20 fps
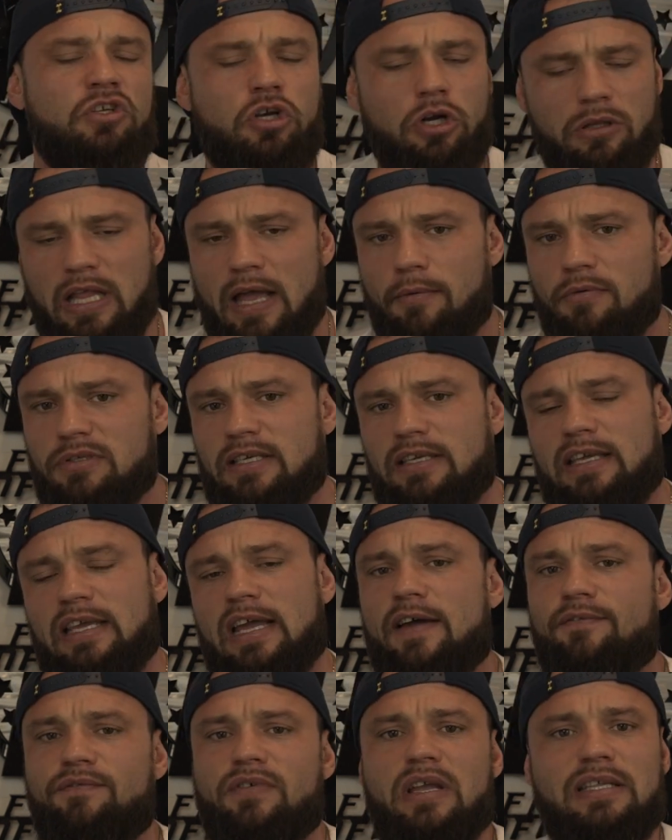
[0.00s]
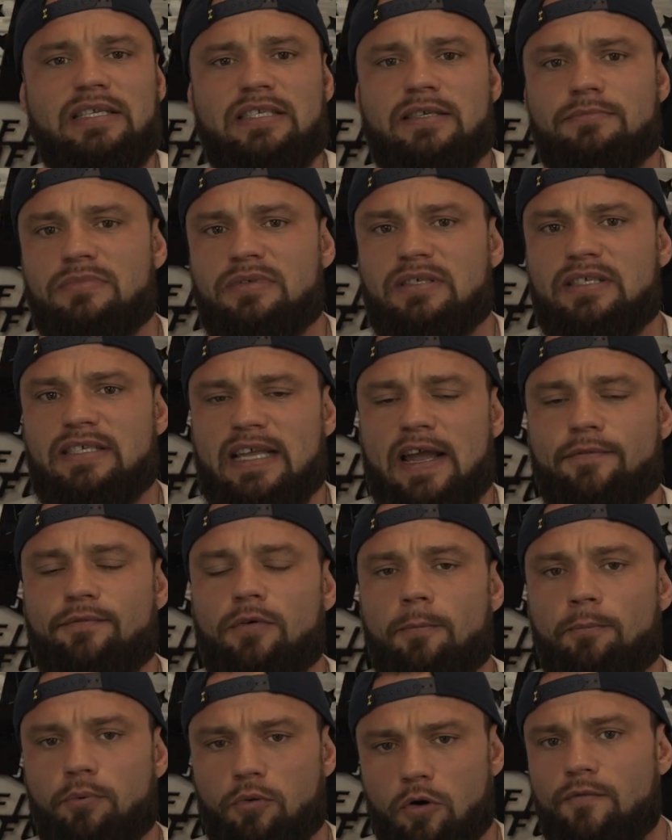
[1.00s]
good levels of caffeine, some
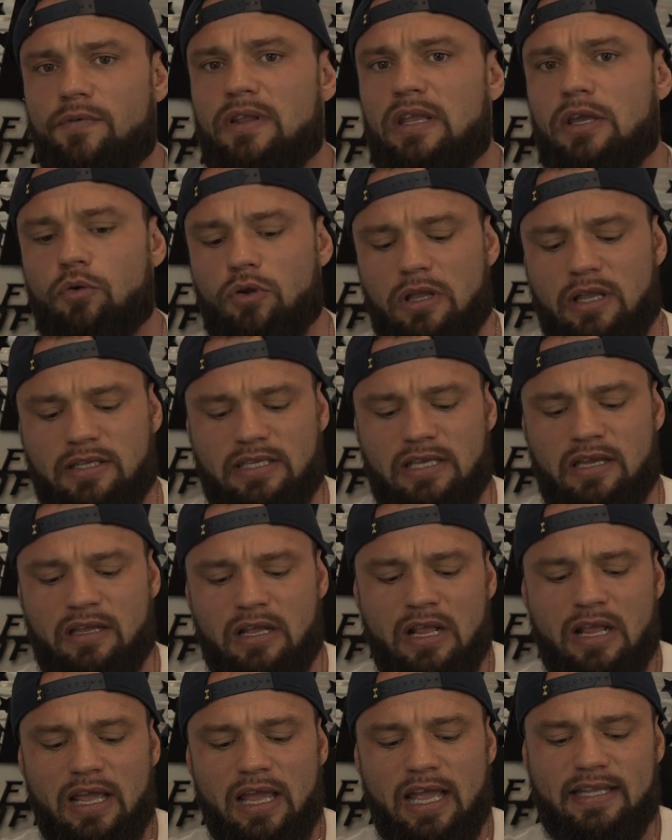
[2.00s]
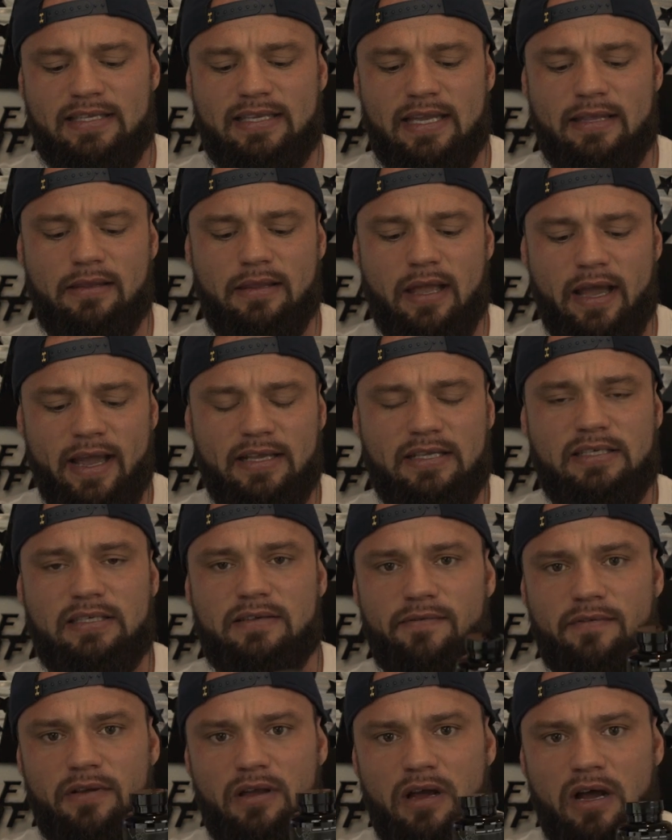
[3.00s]
several proven ingredients in it. It's a
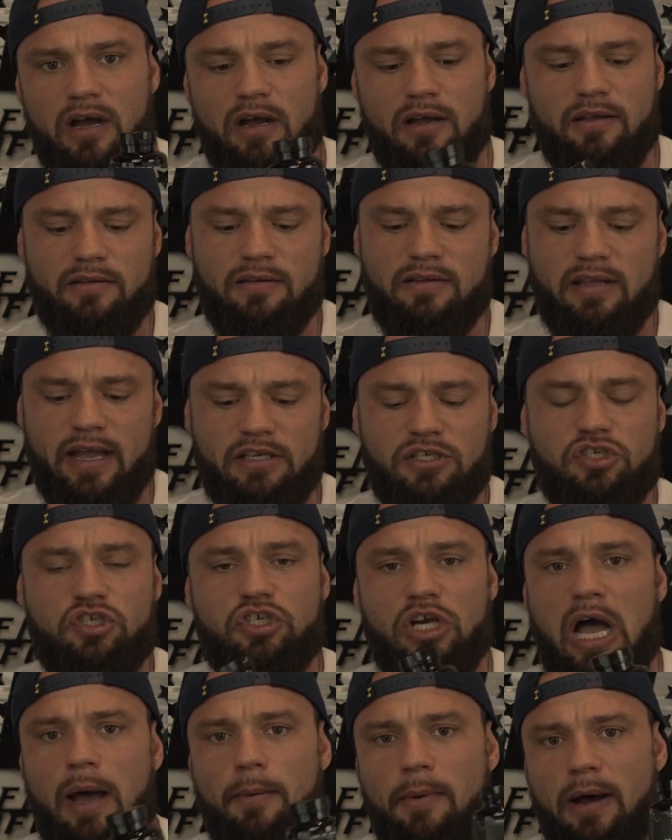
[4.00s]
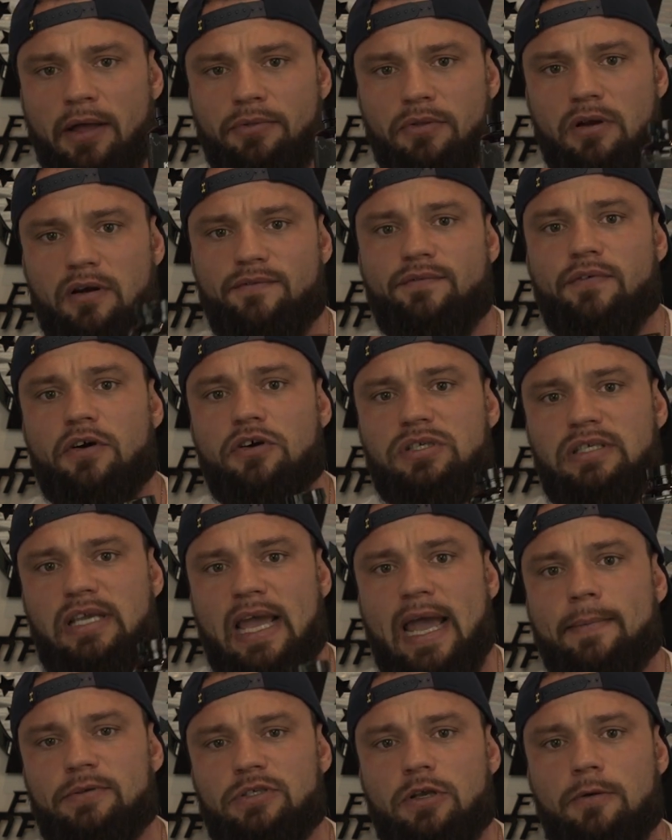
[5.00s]
nice, uh, nice job on their first
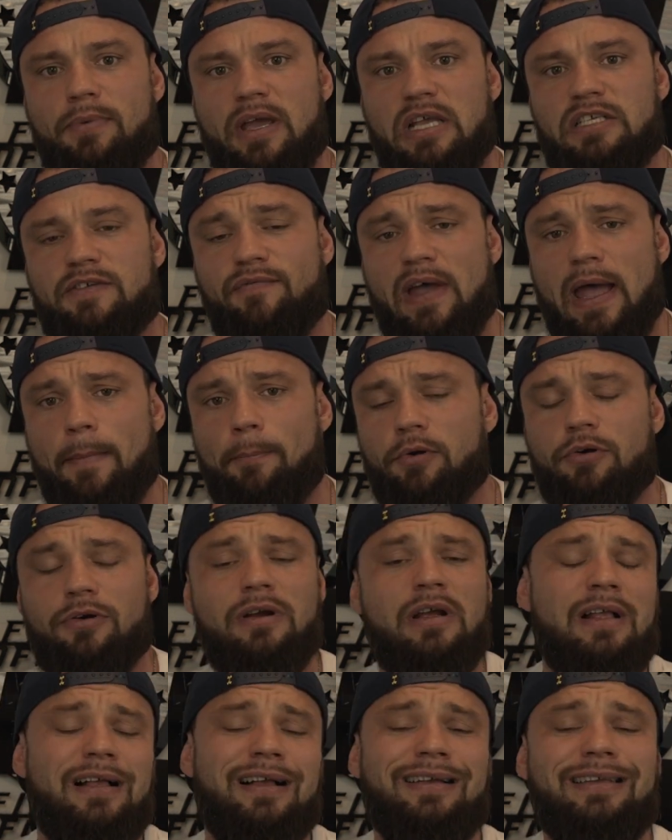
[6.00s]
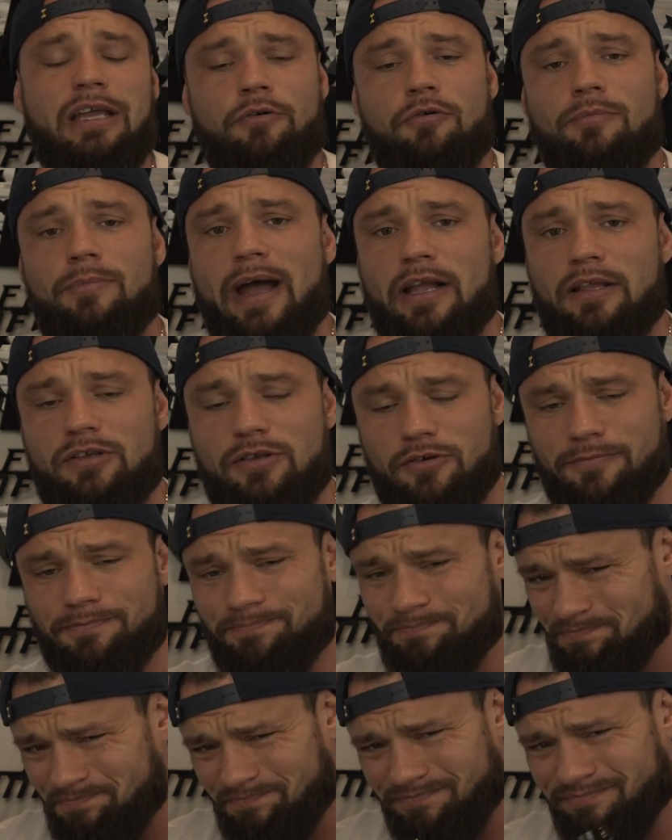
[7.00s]
capsule-based fat burner. Again, remind
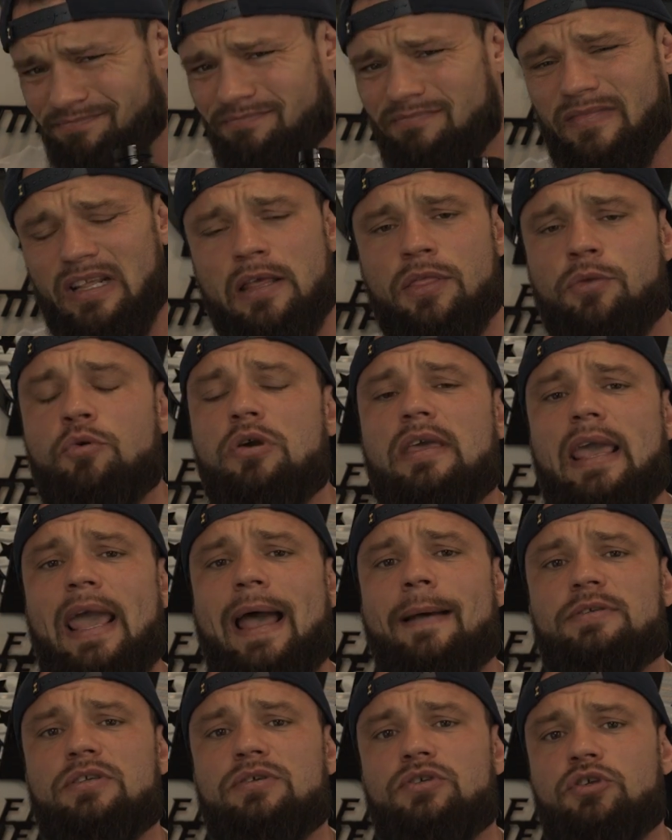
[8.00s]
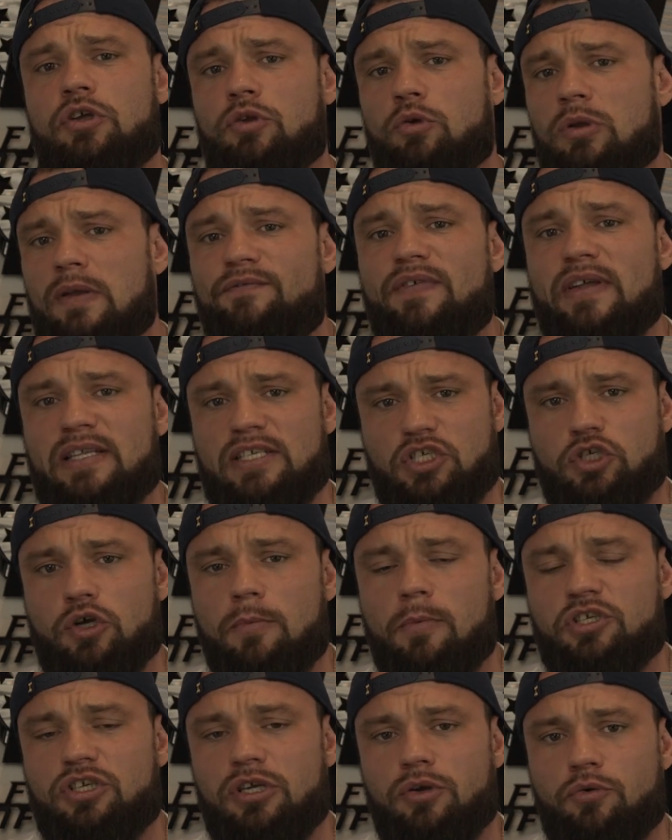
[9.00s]
you, Three capsules, you can only fit
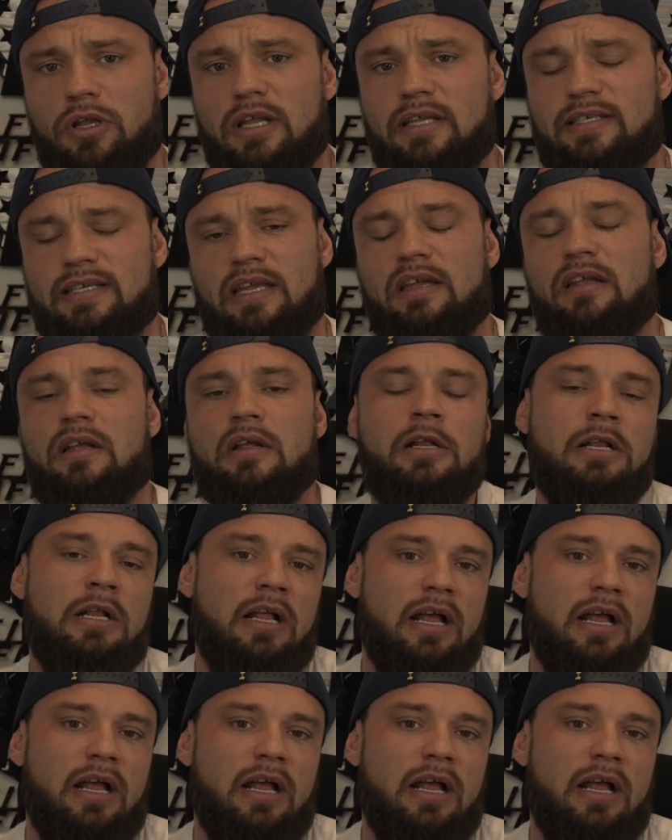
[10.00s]
so much ingredients in it.